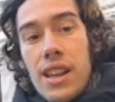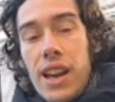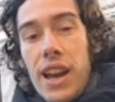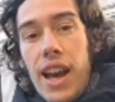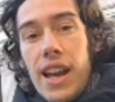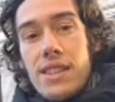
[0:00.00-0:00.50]

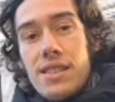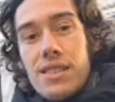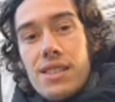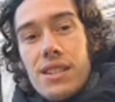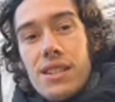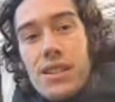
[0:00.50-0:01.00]
and
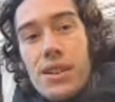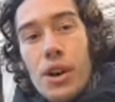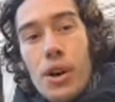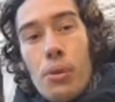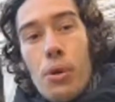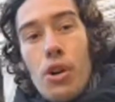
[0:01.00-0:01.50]

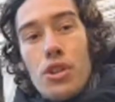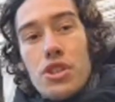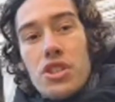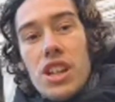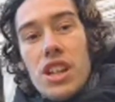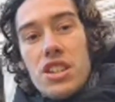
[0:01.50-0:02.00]
we'll
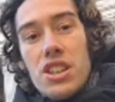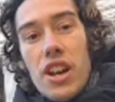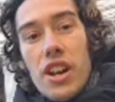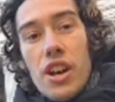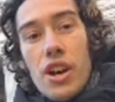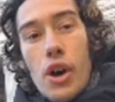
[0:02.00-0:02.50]
see each
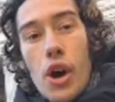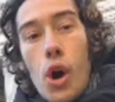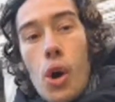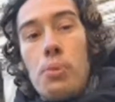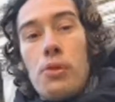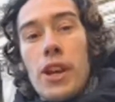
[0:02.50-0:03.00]
other
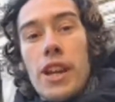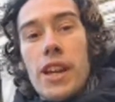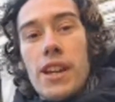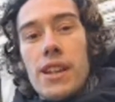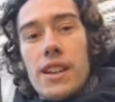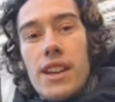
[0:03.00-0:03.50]
hopefully
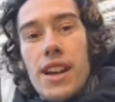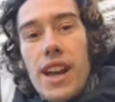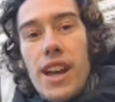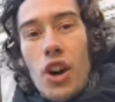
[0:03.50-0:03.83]
in